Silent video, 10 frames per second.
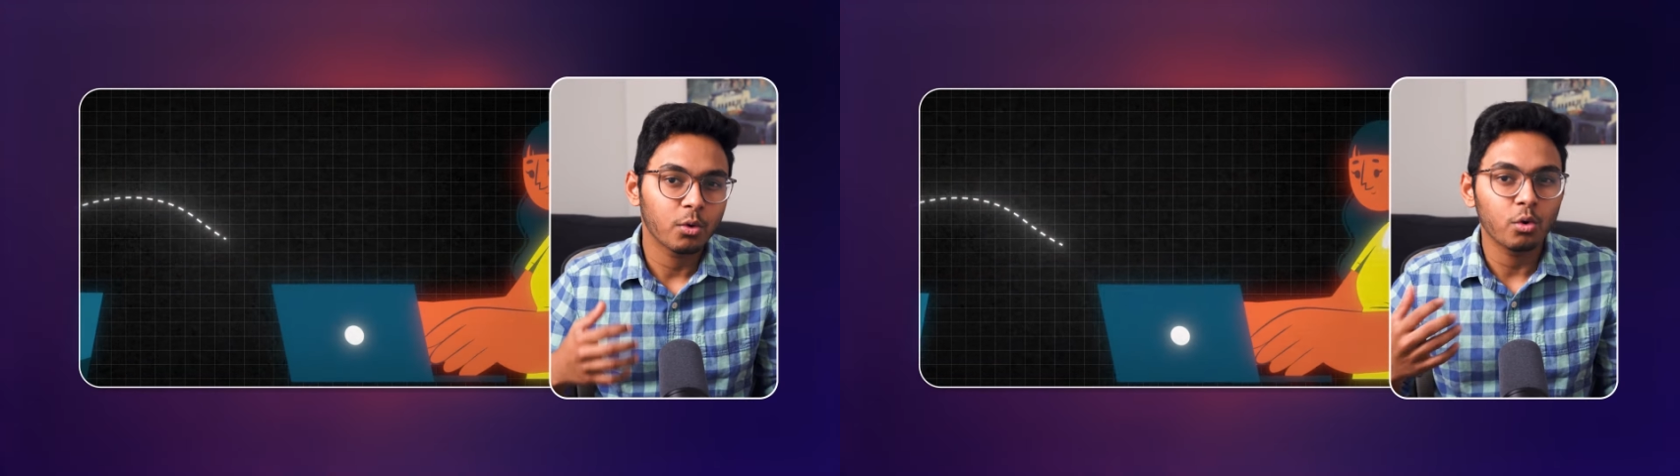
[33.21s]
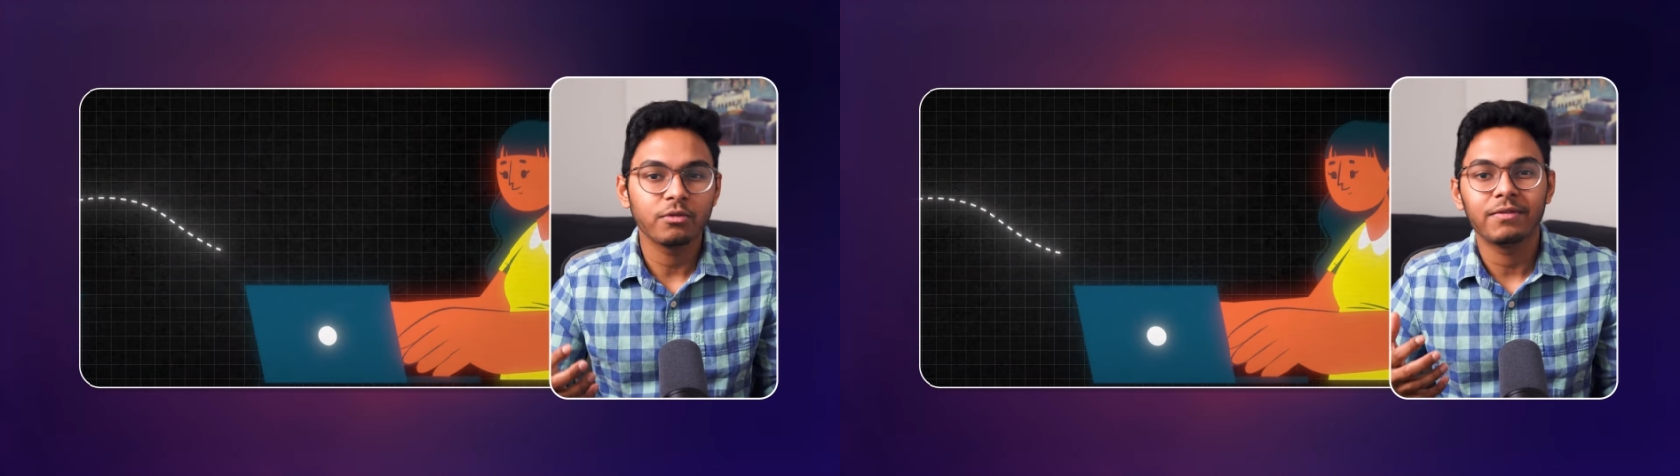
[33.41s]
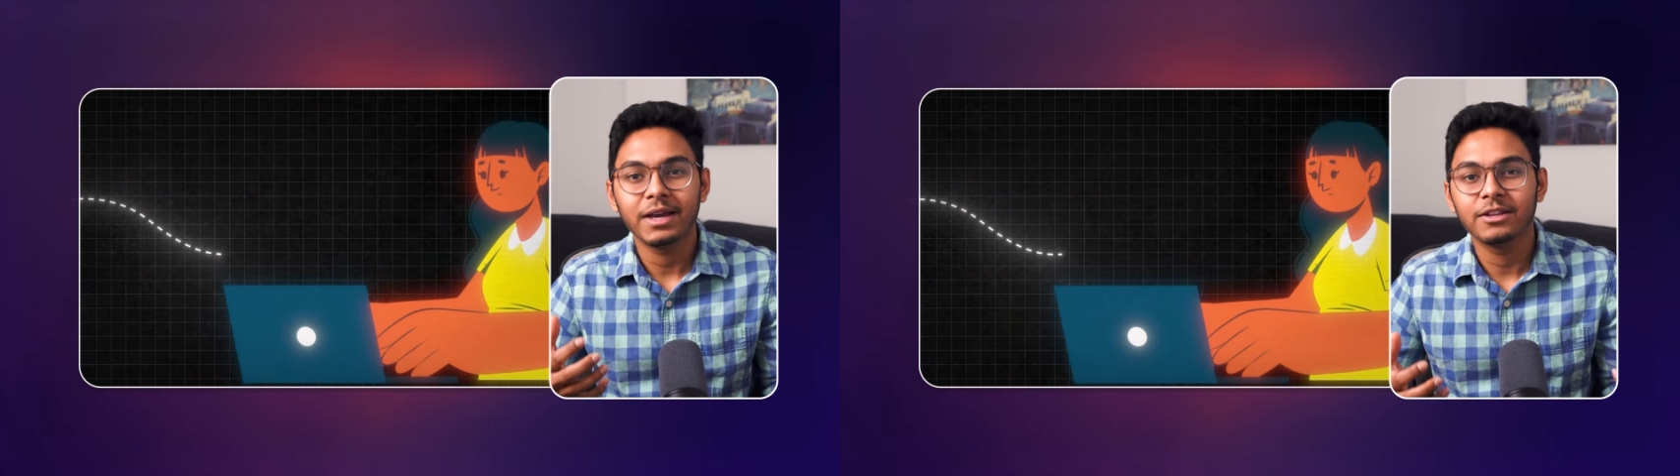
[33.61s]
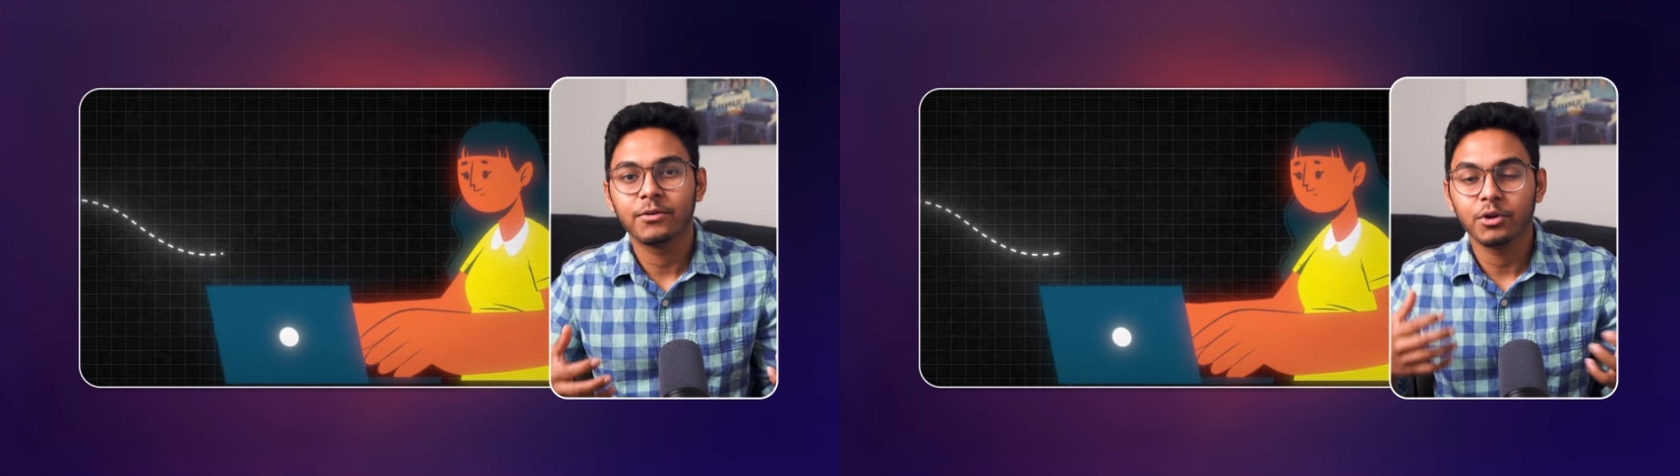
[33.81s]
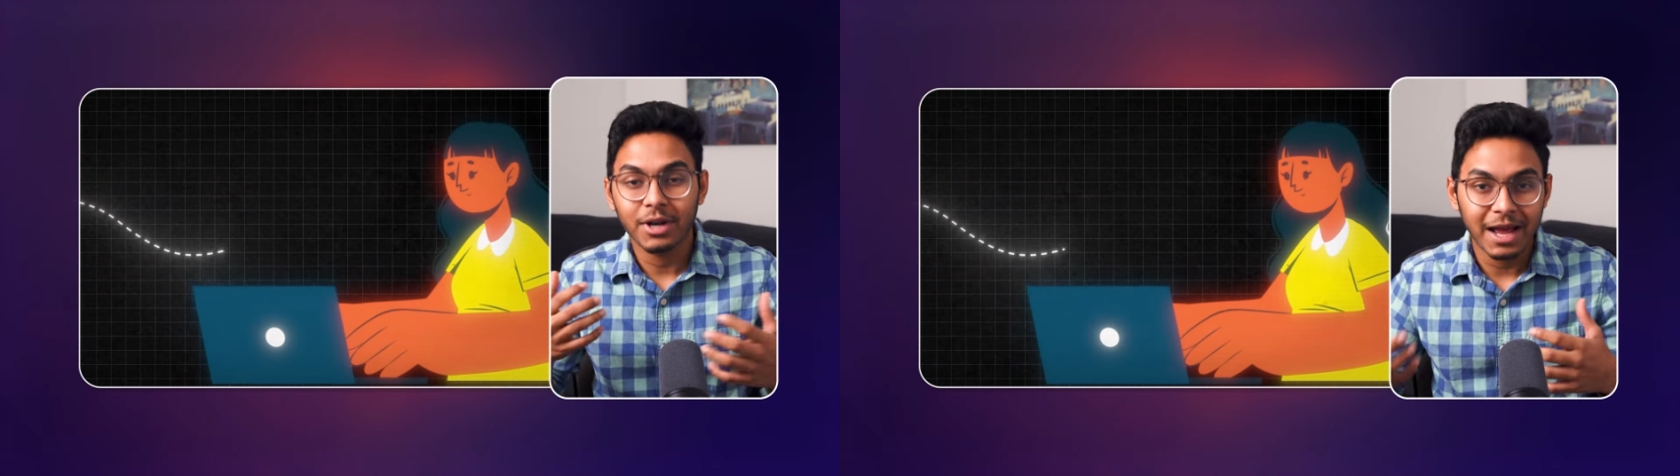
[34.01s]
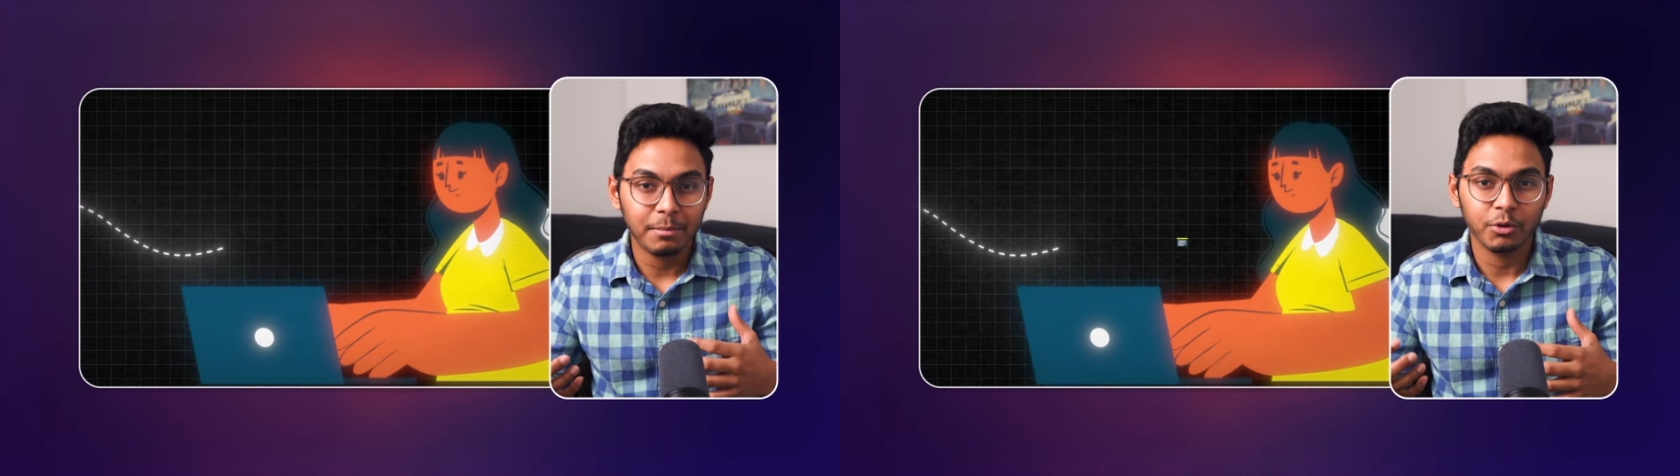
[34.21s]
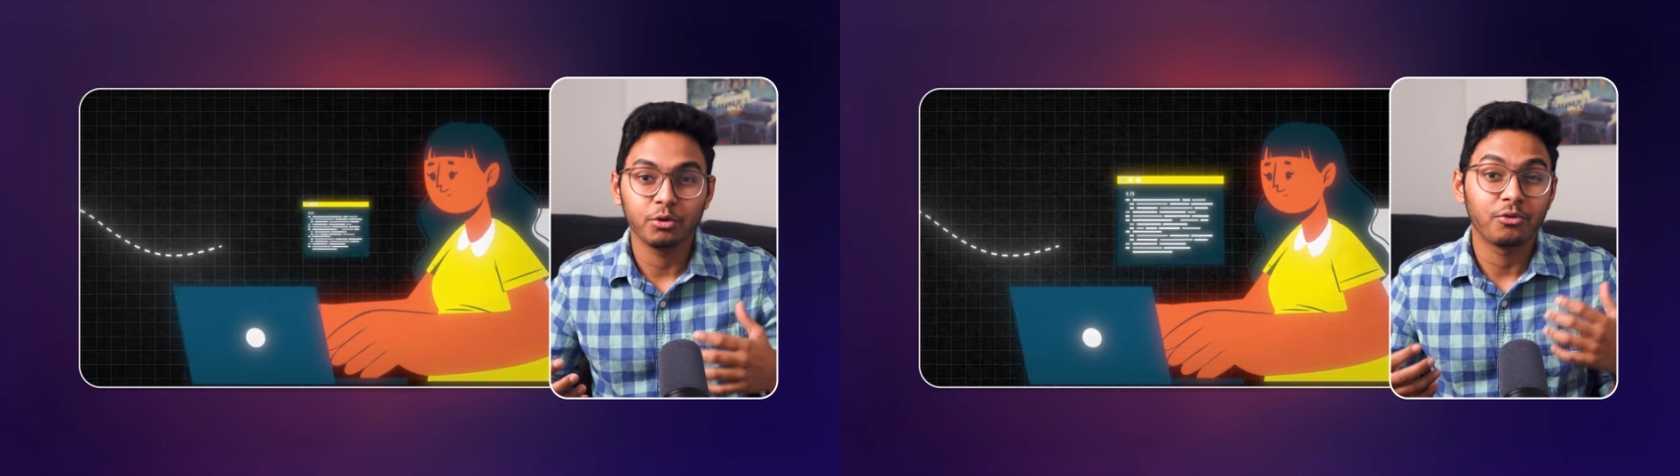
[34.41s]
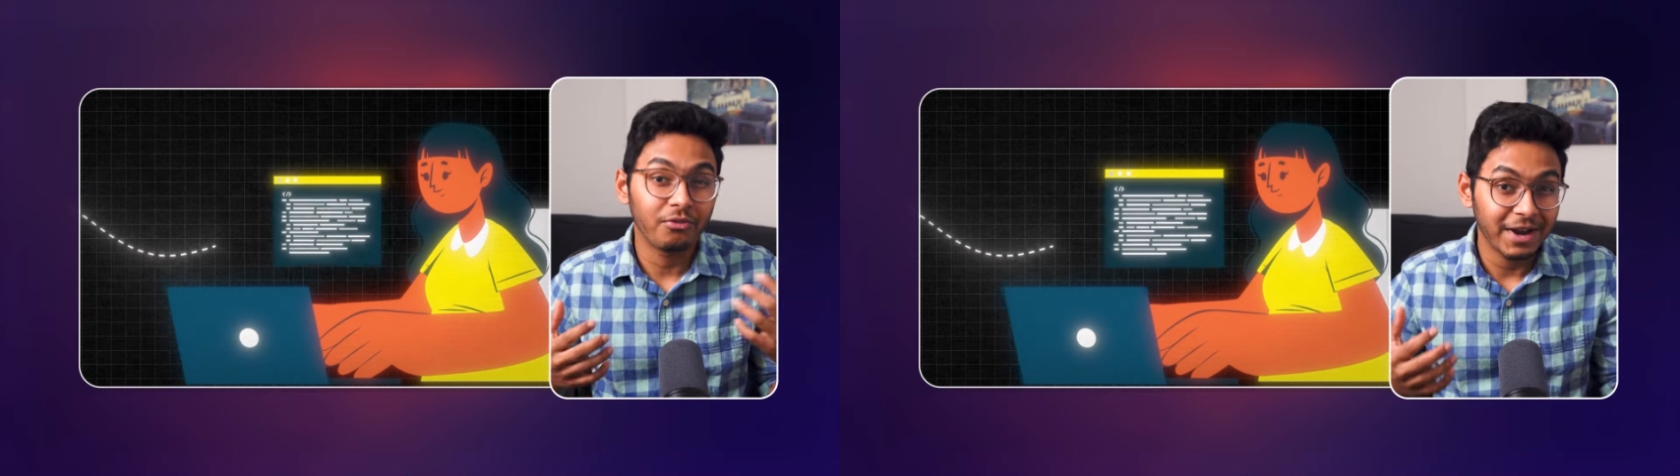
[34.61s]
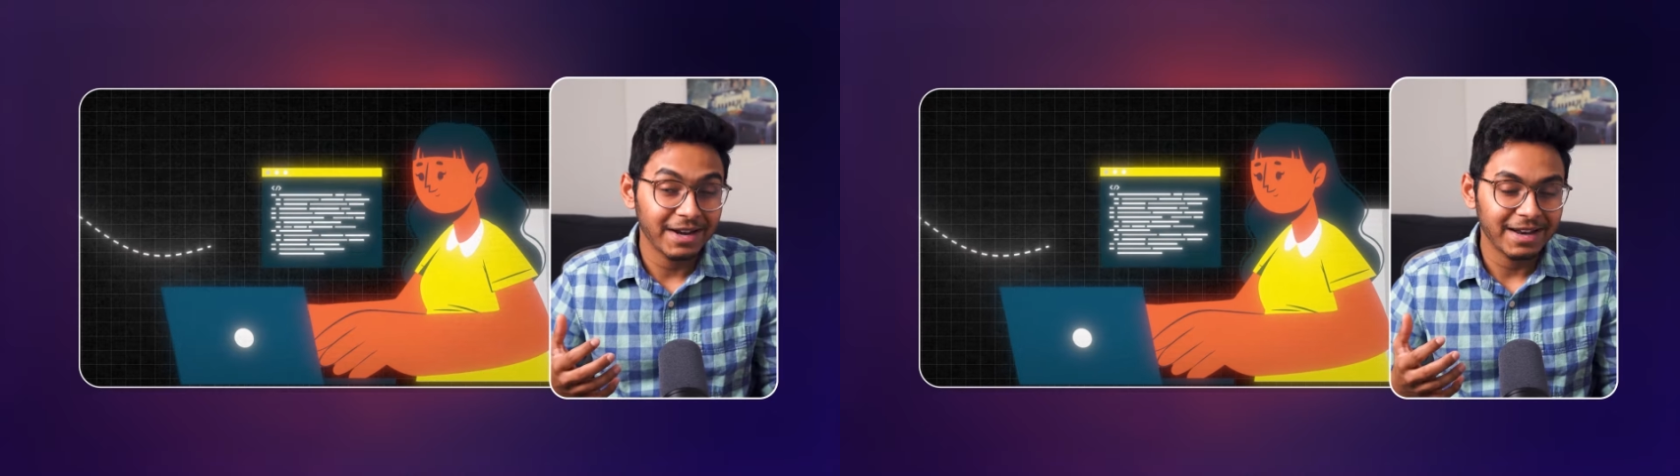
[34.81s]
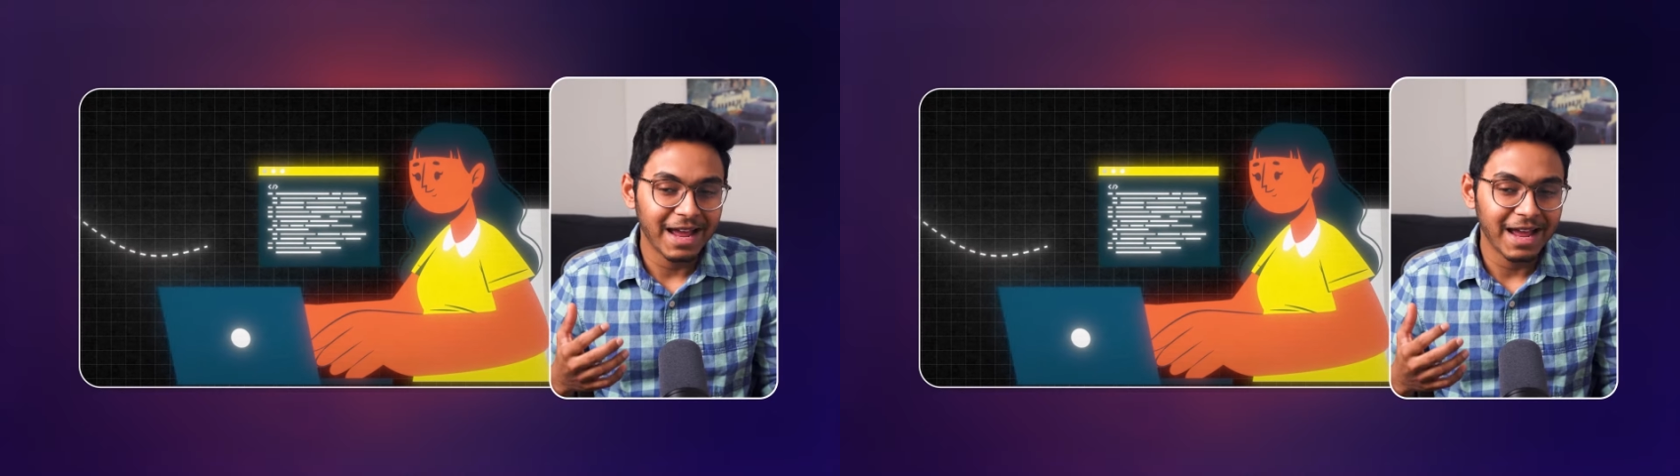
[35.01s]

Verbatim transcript: code files for your app to your friend